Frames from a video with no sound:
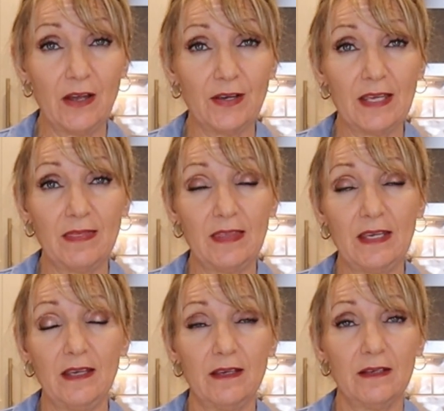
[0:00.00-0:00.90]
I'll get
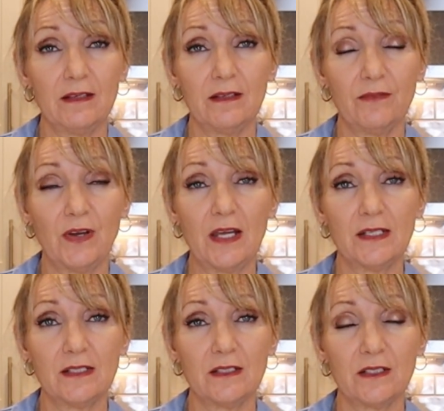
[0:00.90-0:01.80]
the
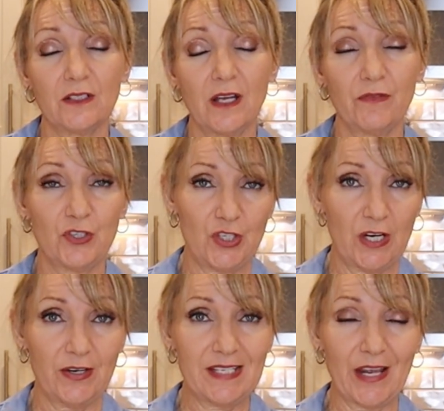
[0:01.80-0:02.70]
fondant covered
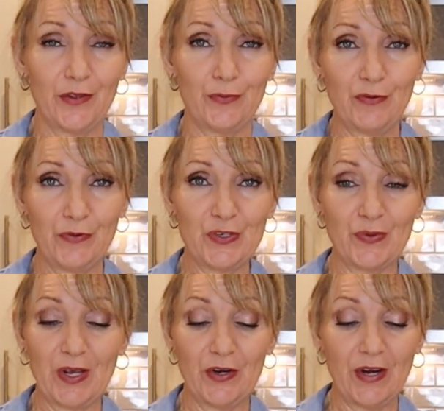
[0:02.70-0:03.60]
cherries out of the
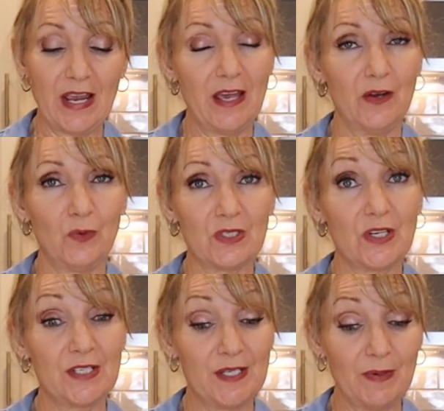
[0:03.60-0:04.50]
refrigerator and we'll
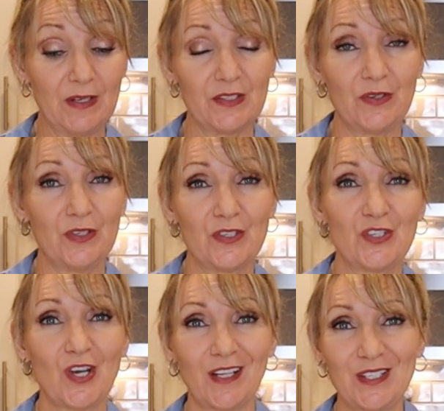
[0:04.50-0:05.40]
start dipping as soon as the
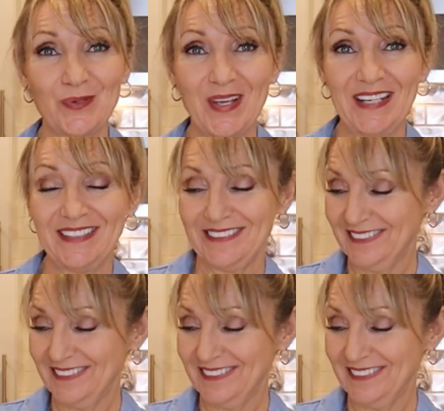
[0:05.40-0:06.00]
chocolate's ready.